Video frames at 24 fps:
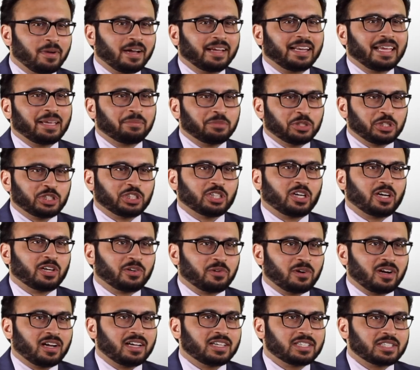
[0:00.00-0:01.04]
My name is Shaan
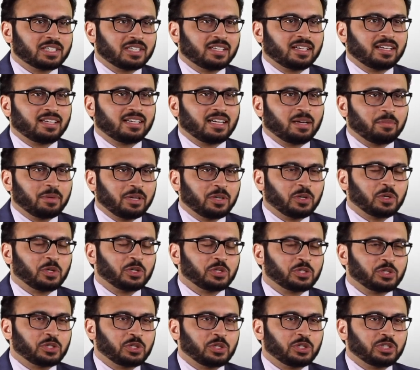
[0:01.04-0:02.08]
Raza, and I'm a
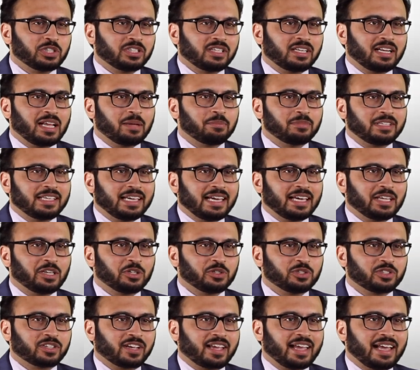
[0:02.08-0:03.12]
neurosurgeon at MD
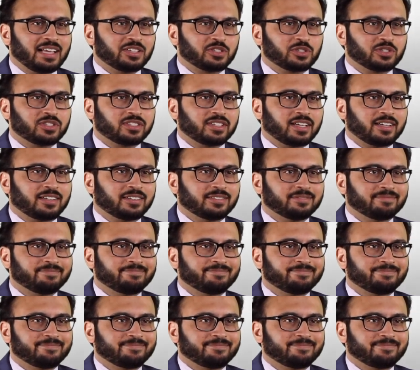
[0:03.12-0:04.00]
Anderson Cancer Center.